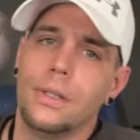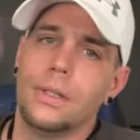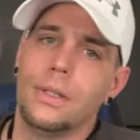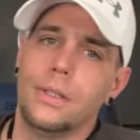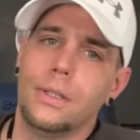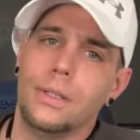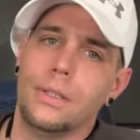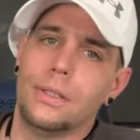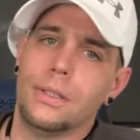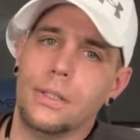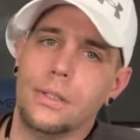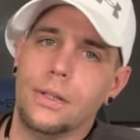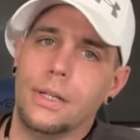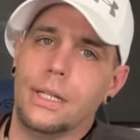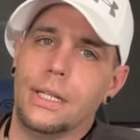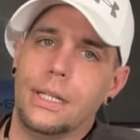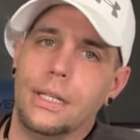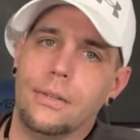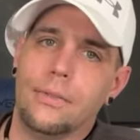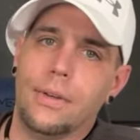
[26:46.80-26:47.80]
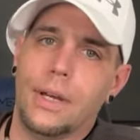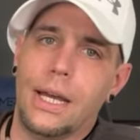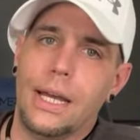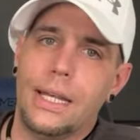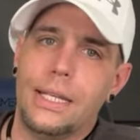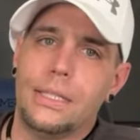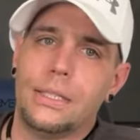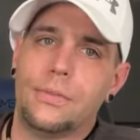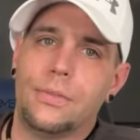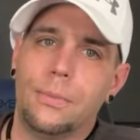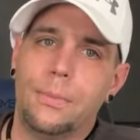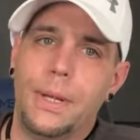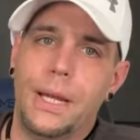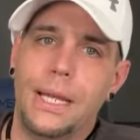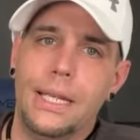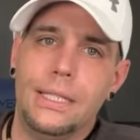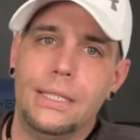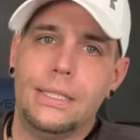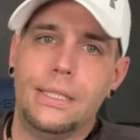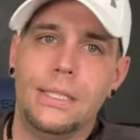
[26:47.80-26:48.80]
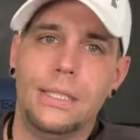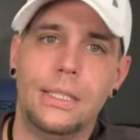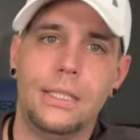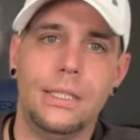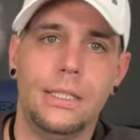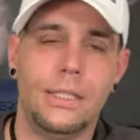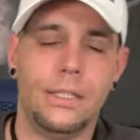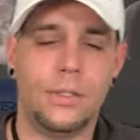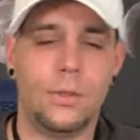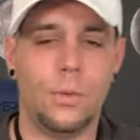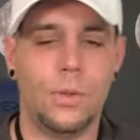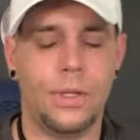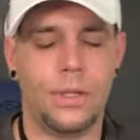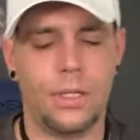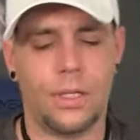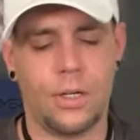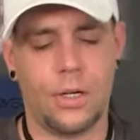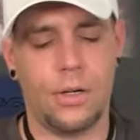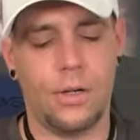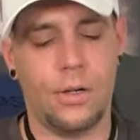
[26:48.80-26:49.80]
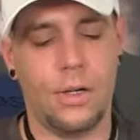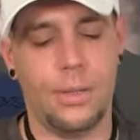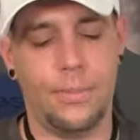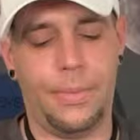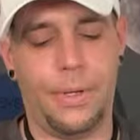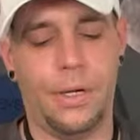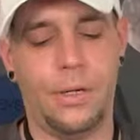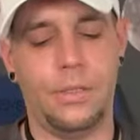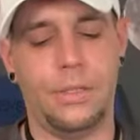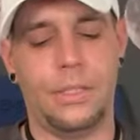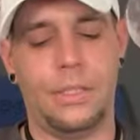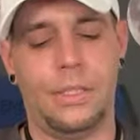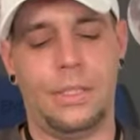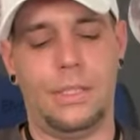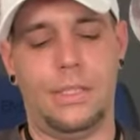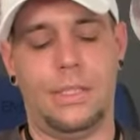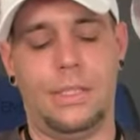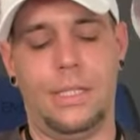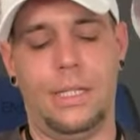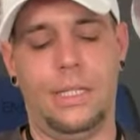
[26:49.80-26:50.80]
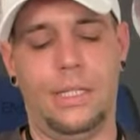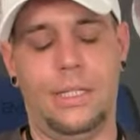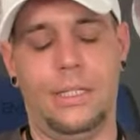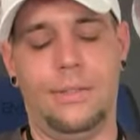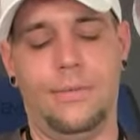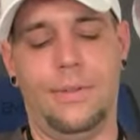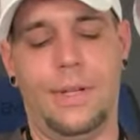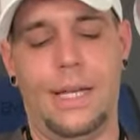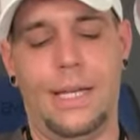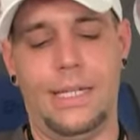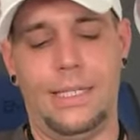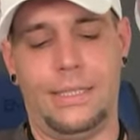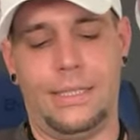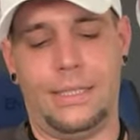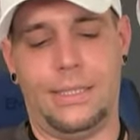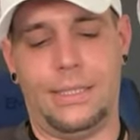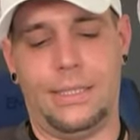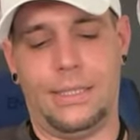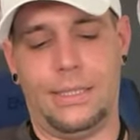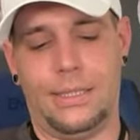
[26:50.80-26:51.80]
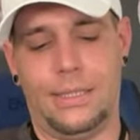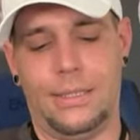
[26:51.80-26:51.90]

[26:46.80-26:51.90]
Is there any advice for Pisces with the current person? Any advice?